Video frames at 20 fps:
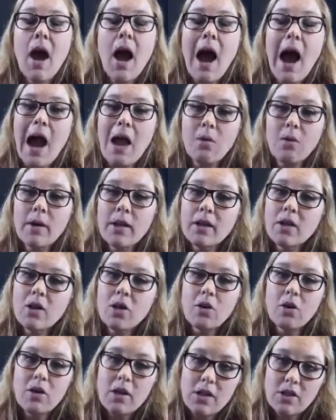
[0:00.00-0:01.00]
I would
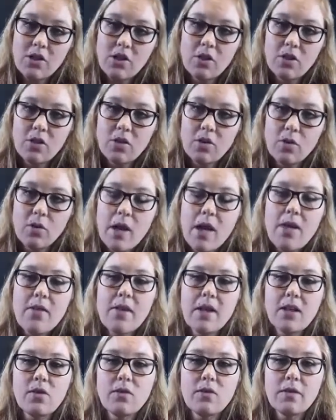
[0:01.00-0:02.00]
encourage you that
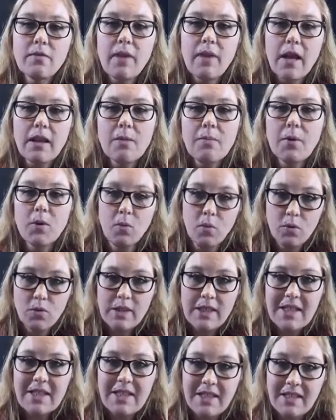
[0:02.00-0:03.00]
you develop a
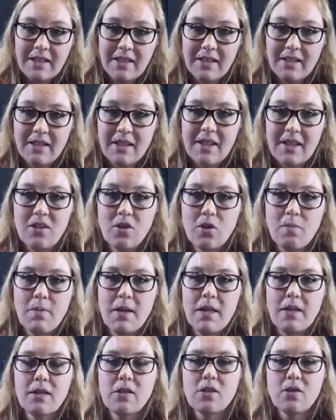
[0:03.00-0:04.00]
routine in your
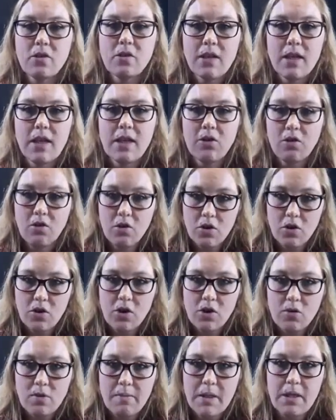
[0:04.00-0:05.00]
ministry, in your
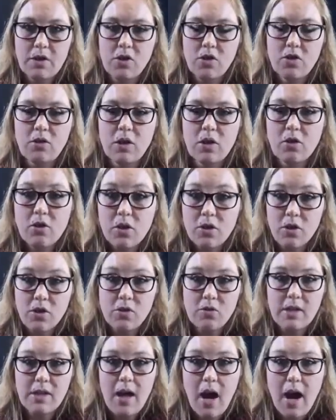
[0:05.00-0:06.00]
nursery ministry, your
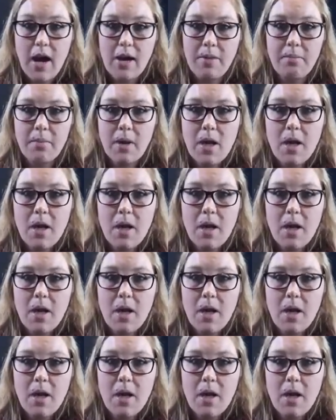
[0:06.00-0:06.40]
nursery time.